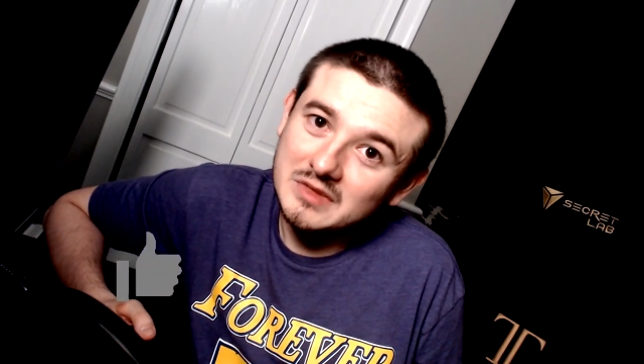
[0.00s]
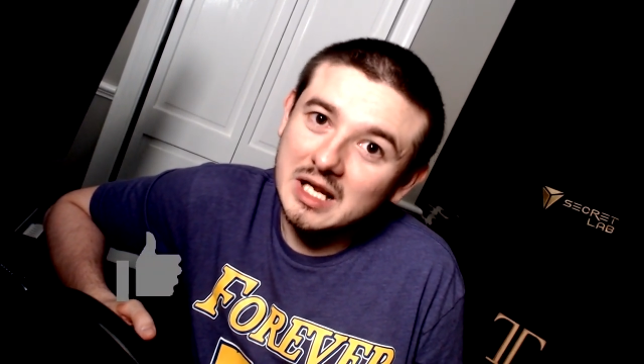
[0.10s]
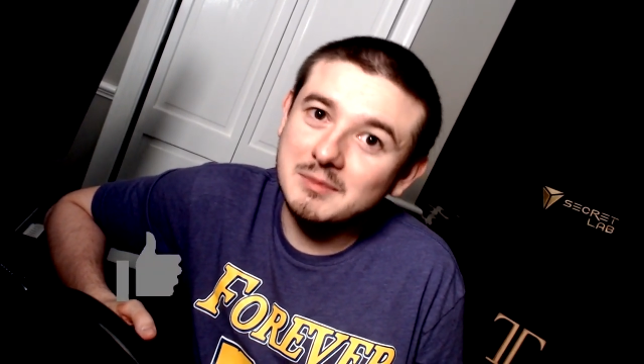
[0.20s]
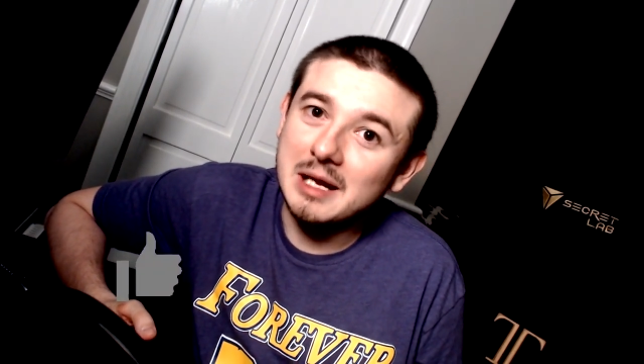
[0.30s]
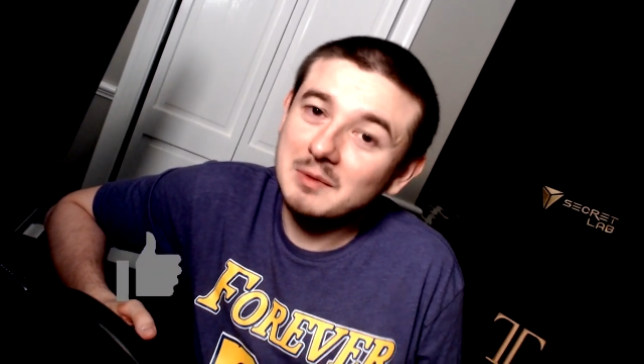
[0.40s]
I
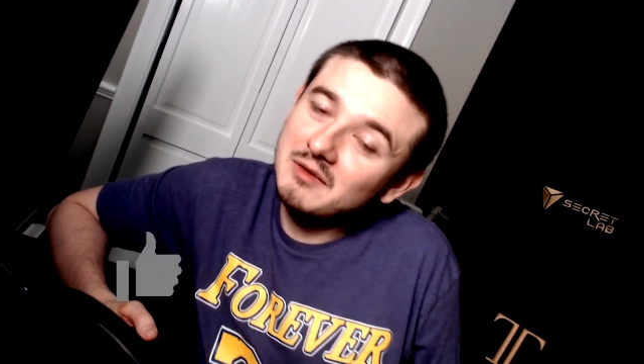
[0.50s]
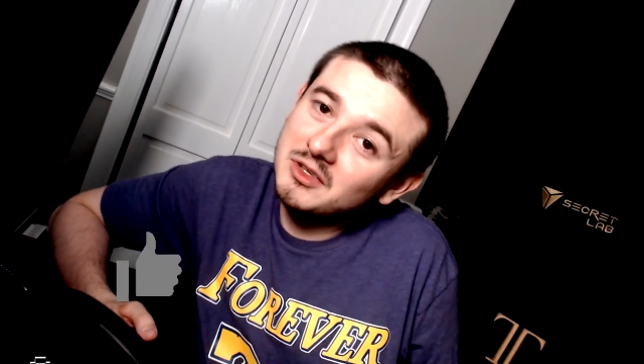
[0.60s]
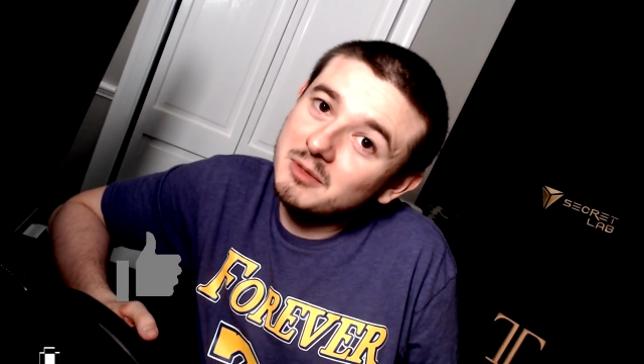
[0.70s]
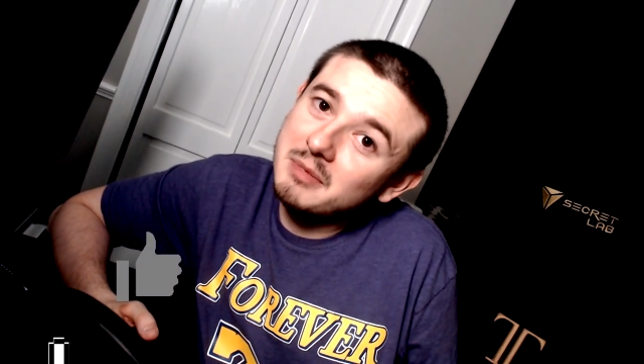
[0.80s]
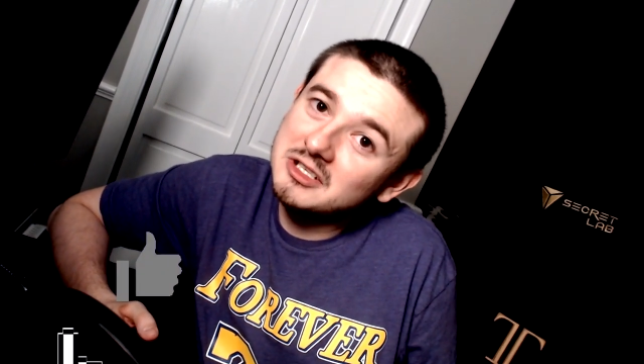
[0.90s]
mean, I'm giving you
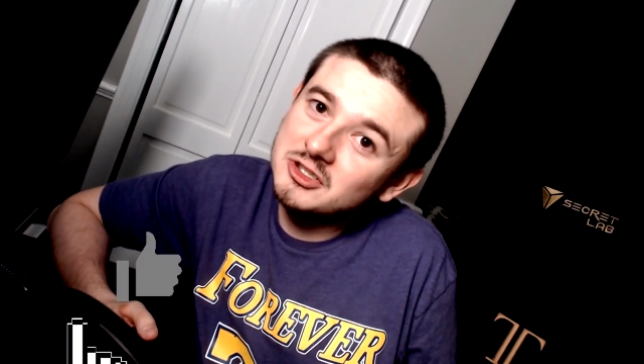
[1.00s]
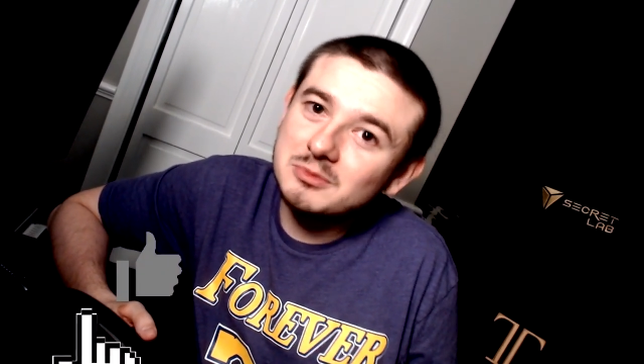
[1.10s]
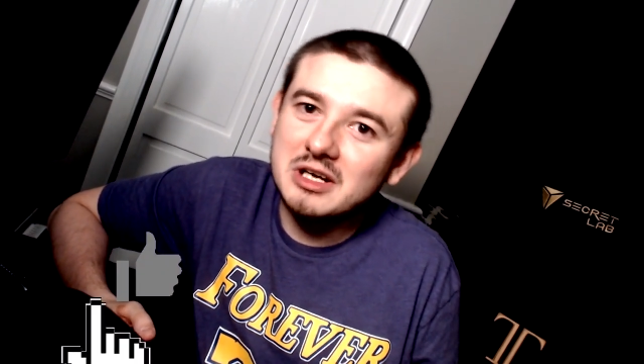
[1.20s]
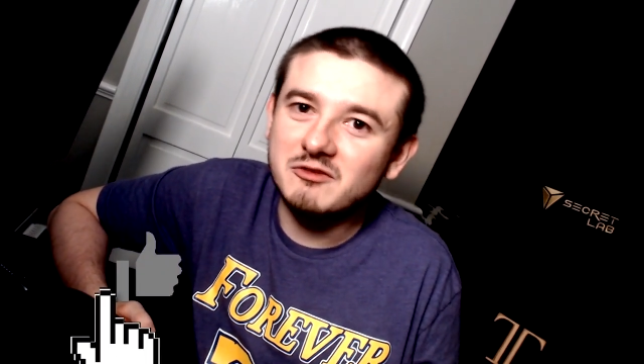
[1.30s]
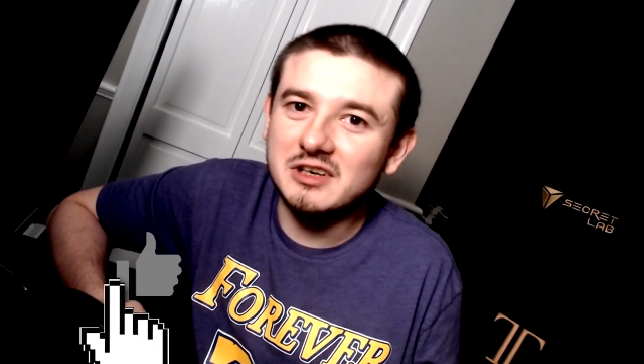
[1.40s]
the best jump
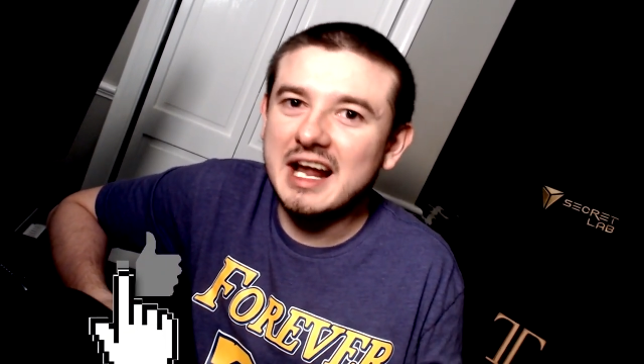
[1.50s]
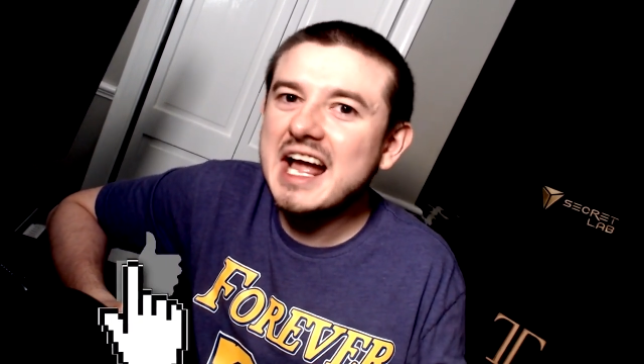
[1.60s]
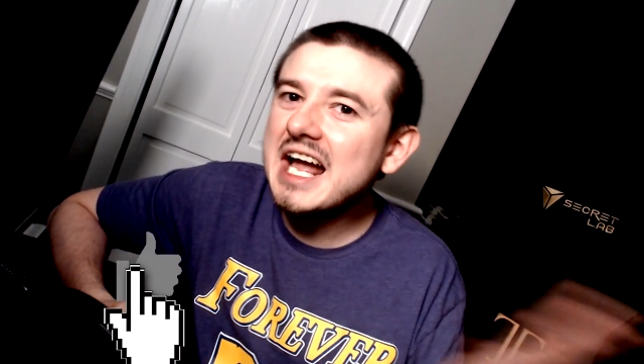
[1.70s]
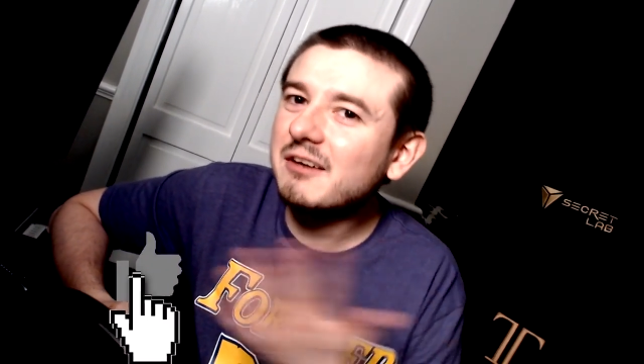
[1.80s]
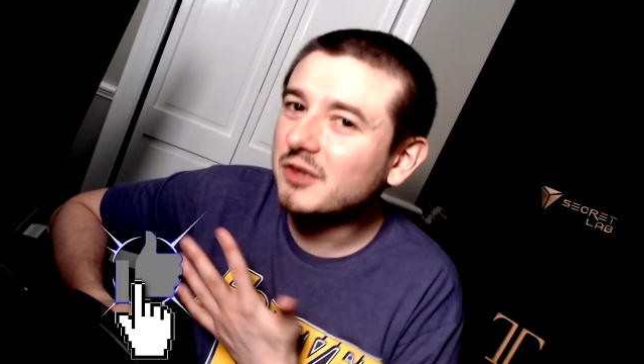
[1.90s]
shot for
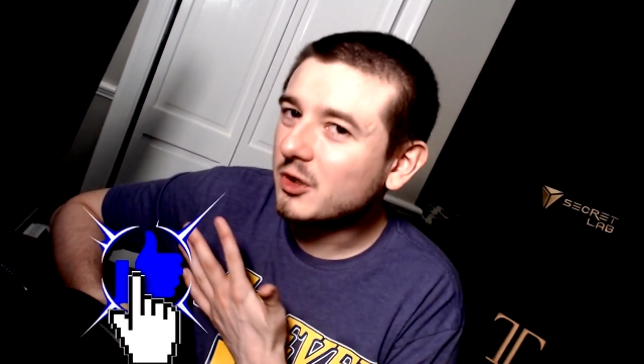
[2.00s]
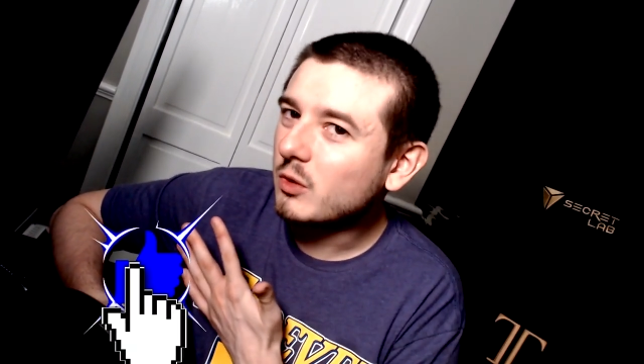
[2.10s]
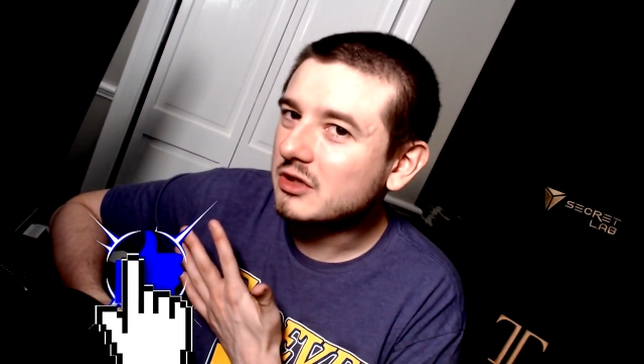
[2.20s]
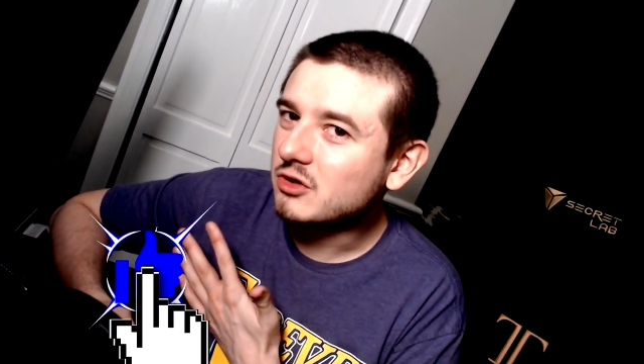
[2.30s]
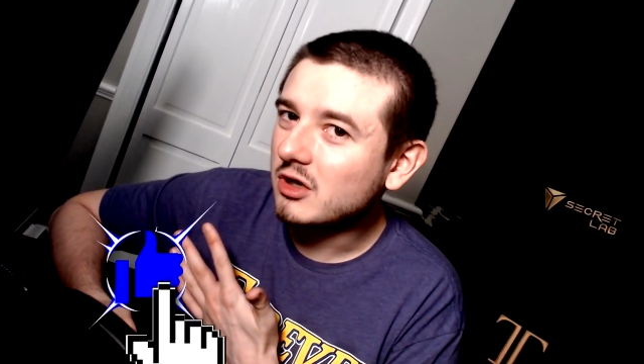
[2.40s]
every
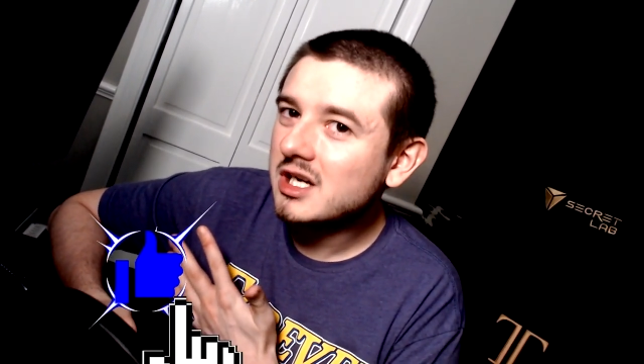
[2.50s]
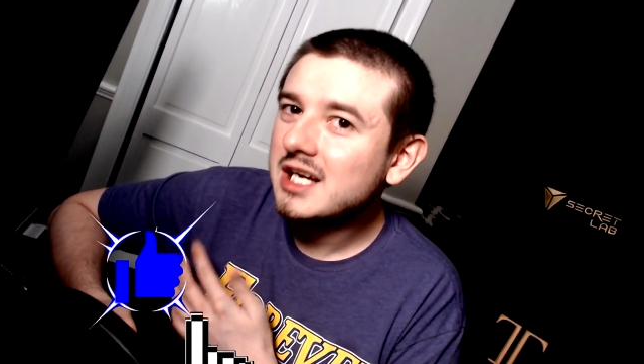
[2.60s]
quick draw.